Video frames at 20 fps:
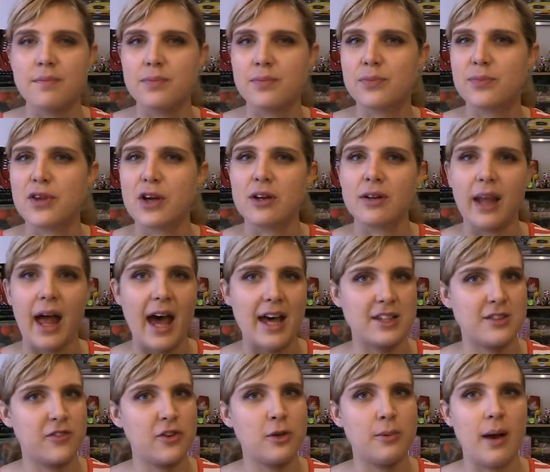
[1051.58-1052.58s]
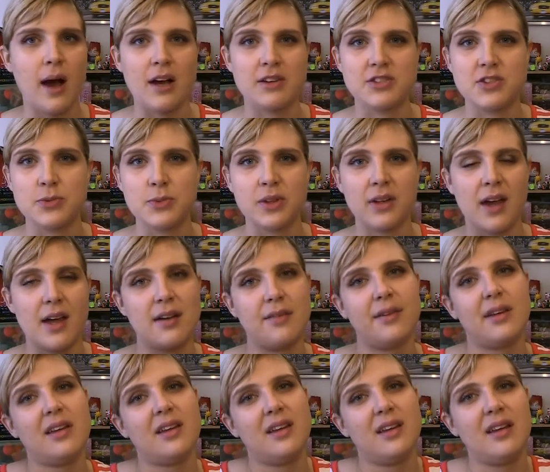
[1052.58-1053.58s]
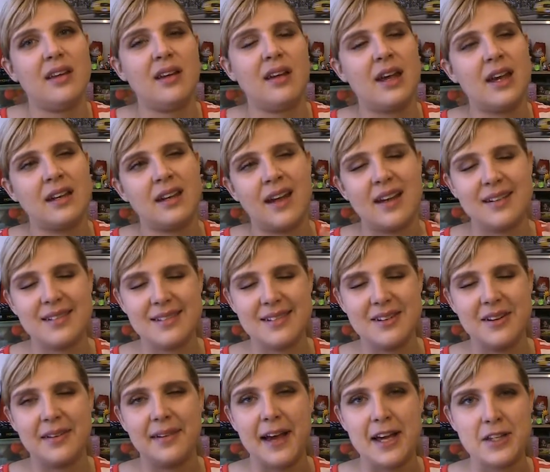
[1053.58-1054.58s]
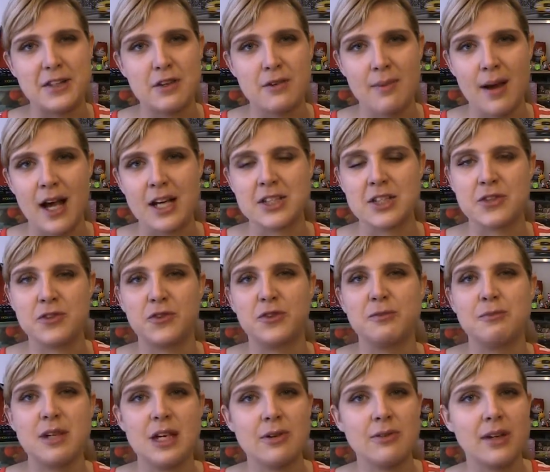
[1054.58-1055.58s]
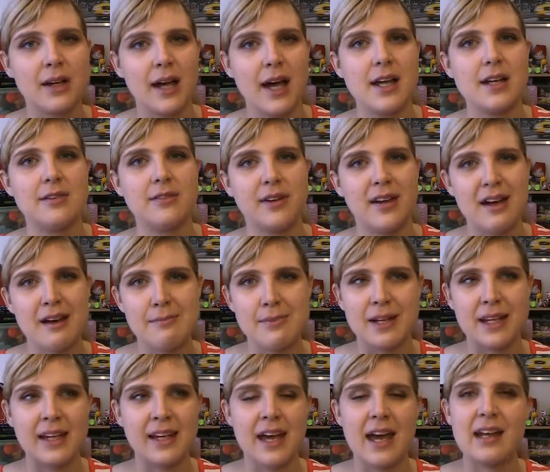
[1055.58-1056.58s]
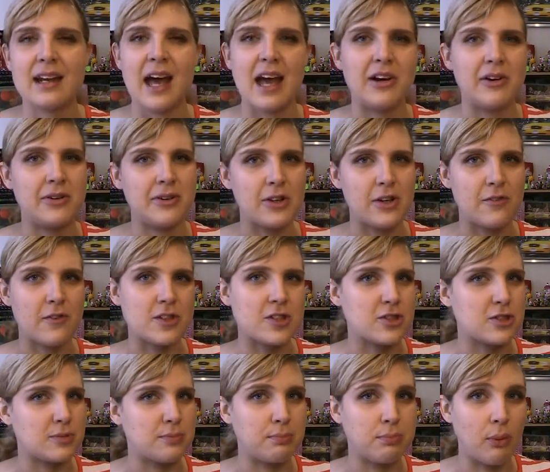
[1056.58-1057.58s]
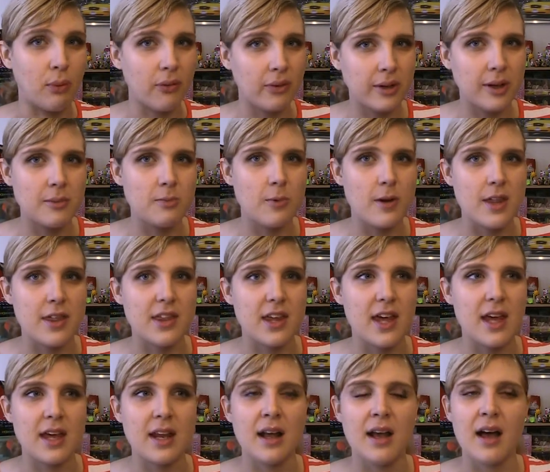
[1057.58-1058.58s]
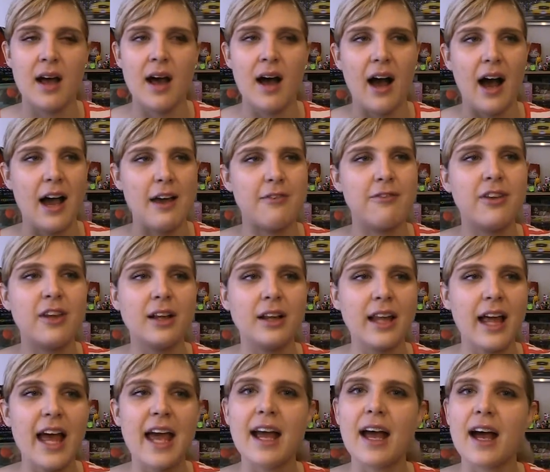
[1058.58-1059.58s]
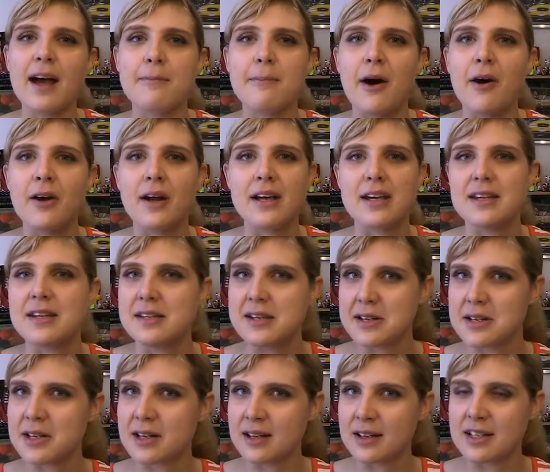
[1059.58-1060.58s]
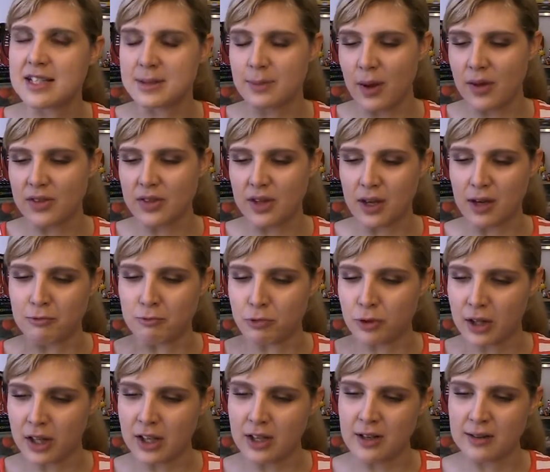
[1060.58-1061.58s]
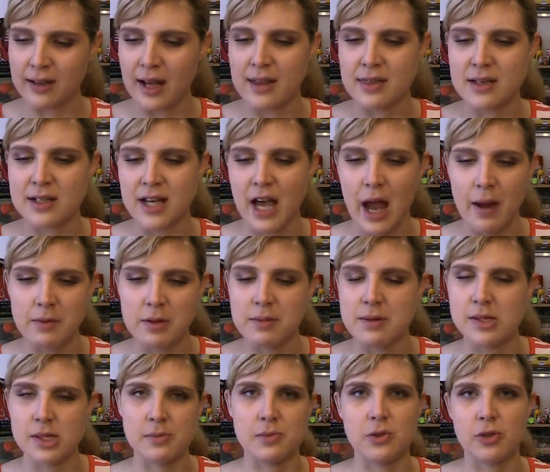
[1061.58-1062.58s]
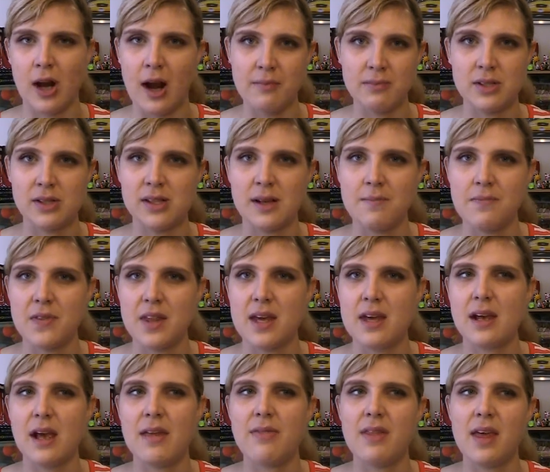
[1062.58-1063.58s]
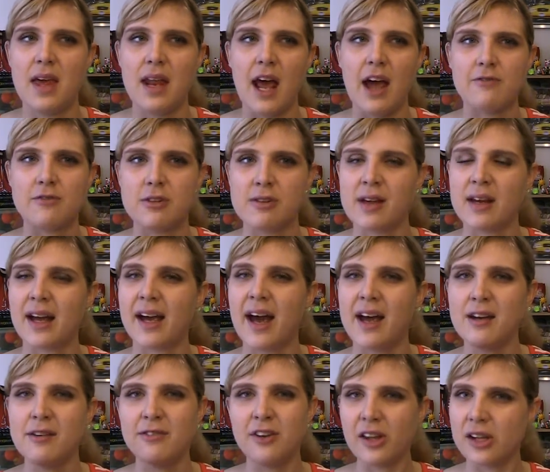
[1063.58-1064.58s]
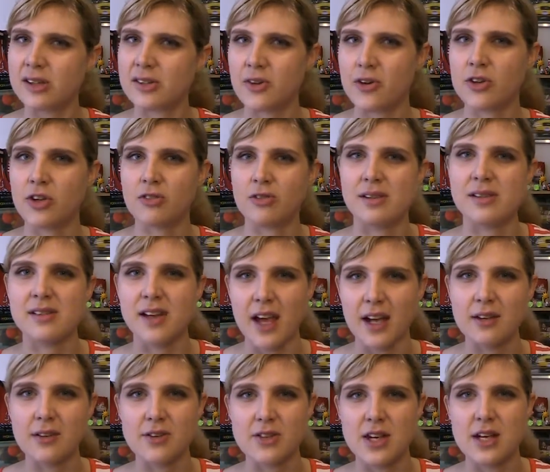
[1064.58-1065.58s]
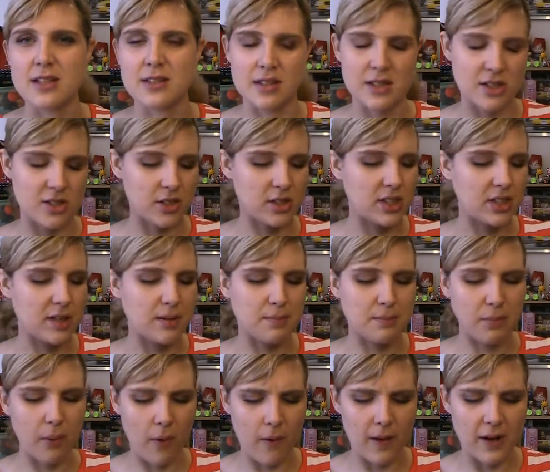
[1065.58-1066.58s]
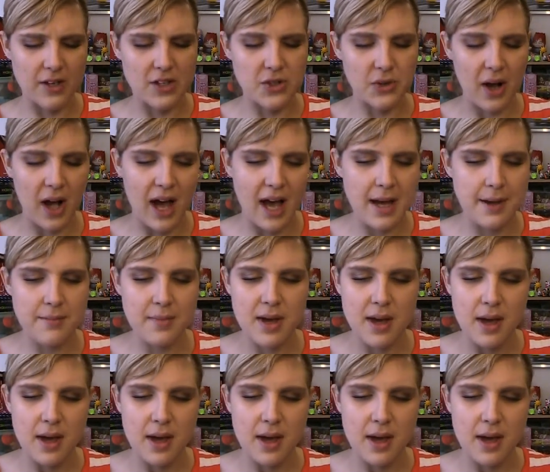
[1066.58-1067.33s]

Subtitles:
their last few boxes were kind of and last few boxes for me were kind of but again, I don't know if it's just boredom with it. I feel like about a year is about a really good length of time to be subscribed to something, and then after that I kind of feel like I start to recycle things and I start to get boring. So I'm